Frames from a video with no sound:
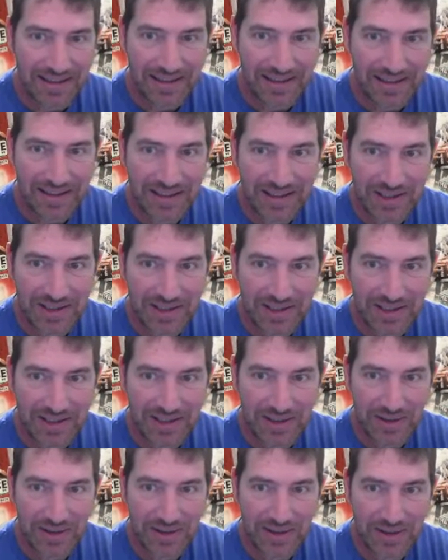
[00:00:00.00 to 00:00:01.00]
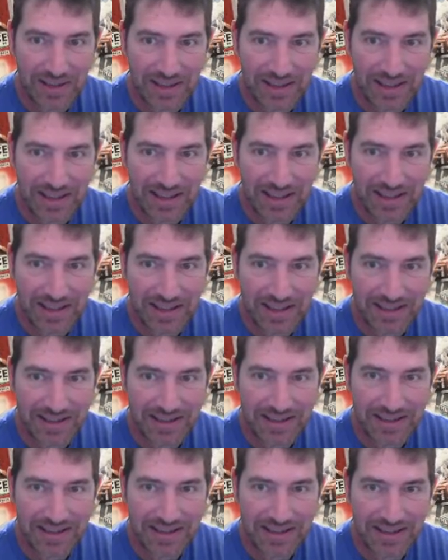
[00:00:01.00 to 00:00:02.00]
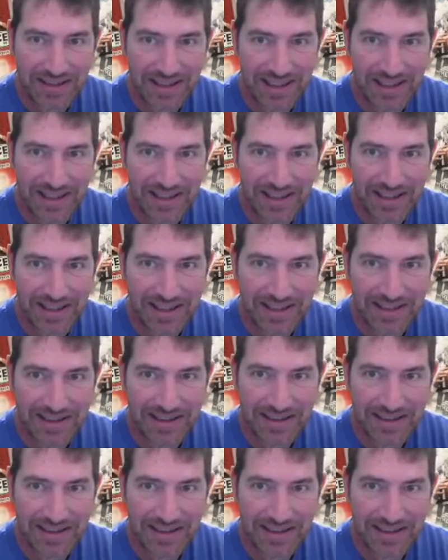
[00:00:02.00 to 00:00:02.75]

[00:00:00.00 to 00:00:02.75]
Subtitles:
Then it just showed, yeah, a lot of hit.